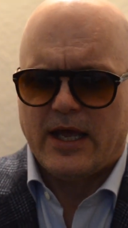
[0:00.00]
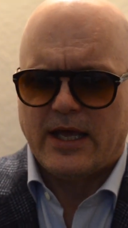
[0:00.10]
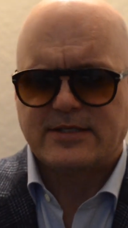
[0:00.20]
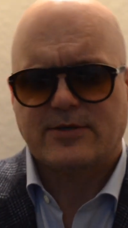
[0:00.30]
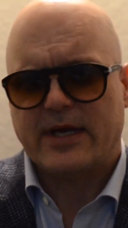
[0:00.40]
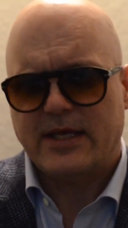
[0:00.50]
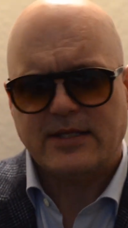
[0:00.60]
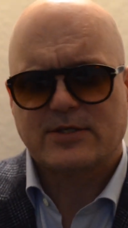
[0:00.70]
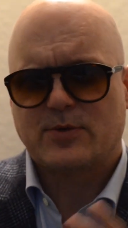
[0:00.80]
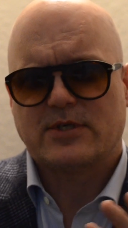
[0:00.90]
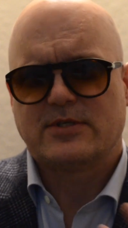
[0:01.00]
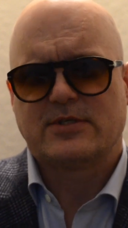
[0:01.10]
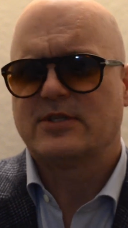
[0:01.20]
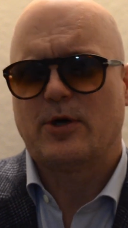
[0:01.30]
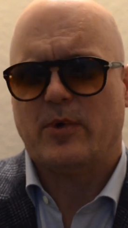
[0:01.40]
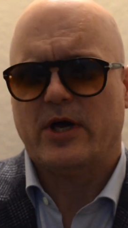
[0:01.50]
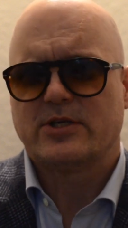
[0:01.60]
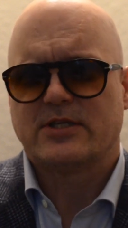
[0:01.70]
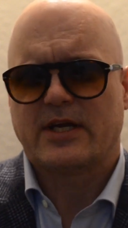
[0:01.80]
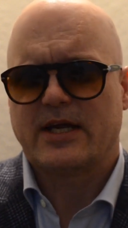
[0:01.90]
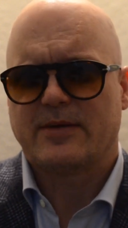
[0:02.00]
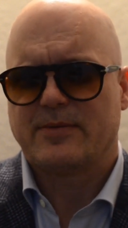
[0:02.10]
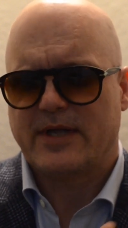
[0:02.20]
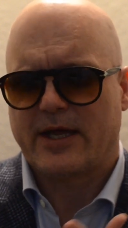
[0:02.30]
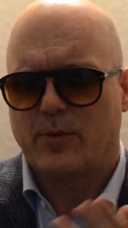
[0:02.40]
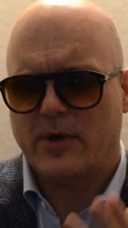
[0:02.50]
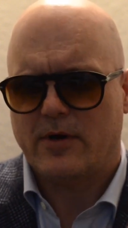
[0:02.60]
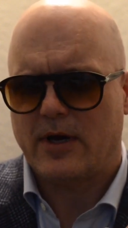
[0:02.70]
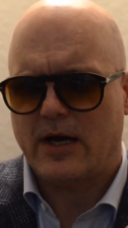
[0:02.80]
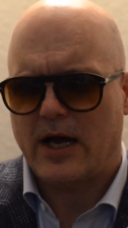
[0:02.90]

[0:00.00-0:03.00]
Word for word: And so I get this question so much that I'm like, well,